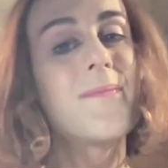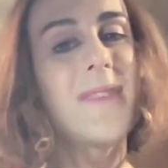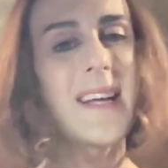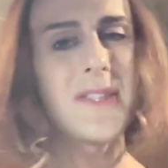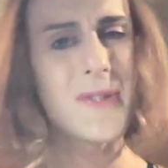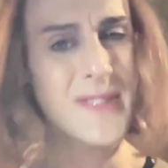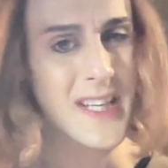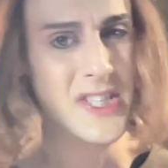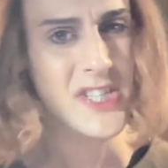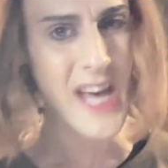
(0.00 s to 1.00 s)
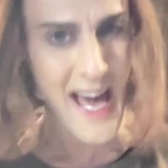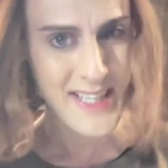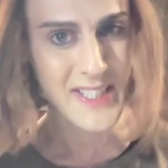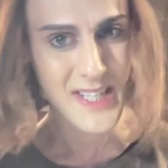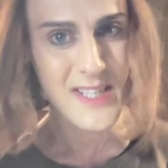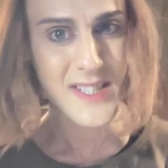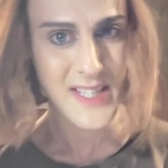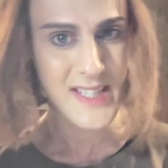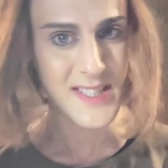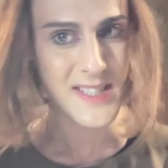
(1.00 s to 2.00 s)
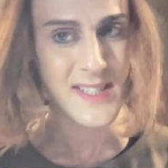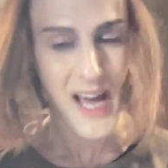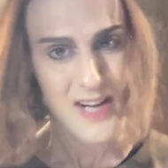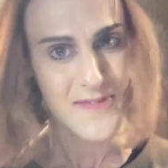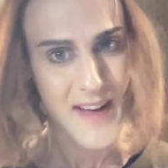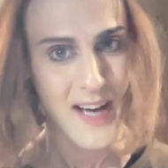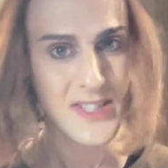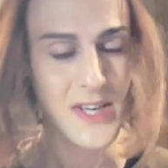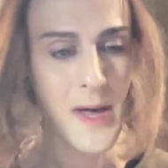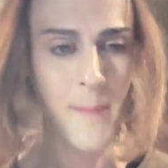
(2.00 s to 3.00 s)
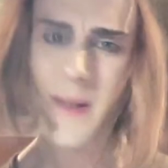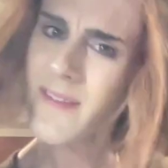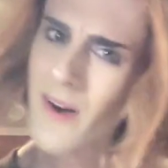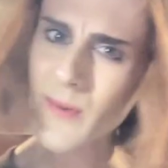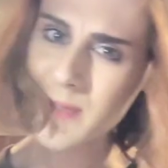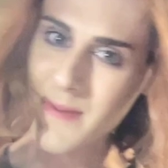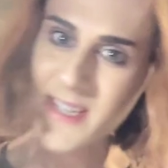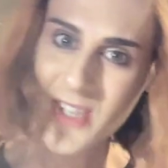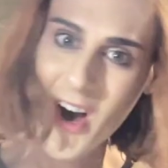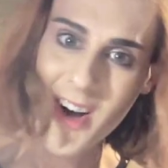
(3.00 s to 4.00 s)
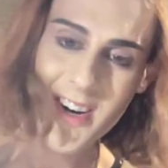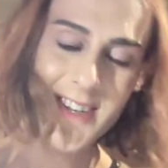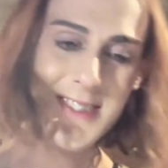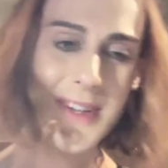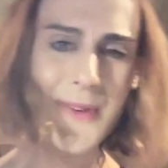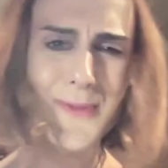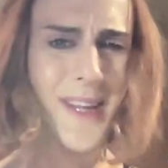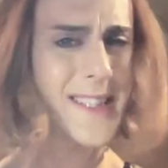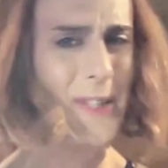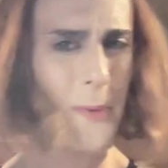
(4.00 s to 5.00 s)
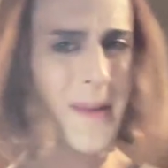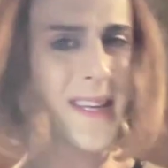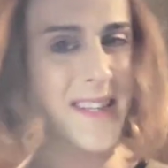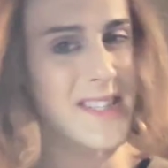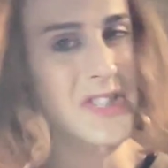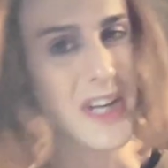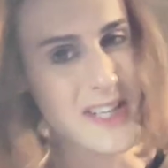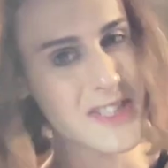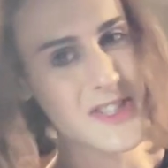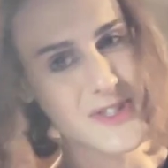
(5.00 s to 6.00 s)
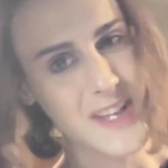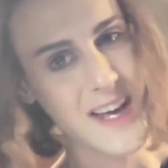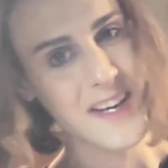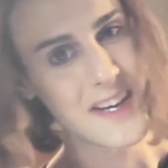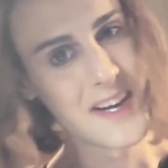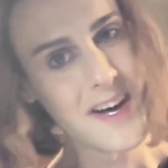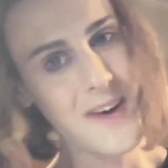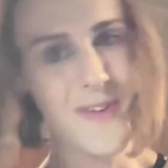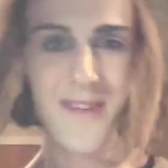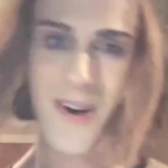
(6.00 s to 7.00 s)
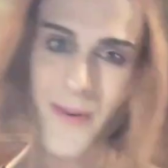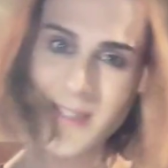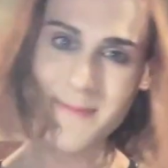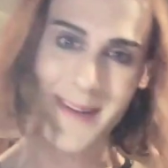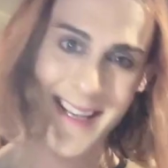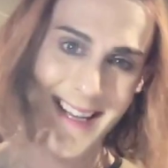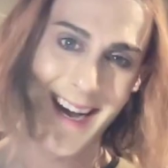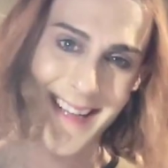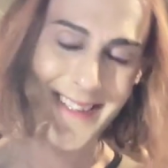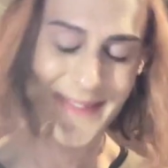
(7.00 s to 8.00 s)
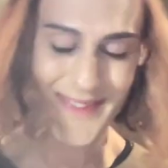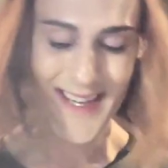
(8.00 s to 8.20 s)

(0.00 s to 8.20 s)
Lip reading: they do say chattiness is a side effect. But I've always been a talker. So, so many of these changes are I've always been kind of,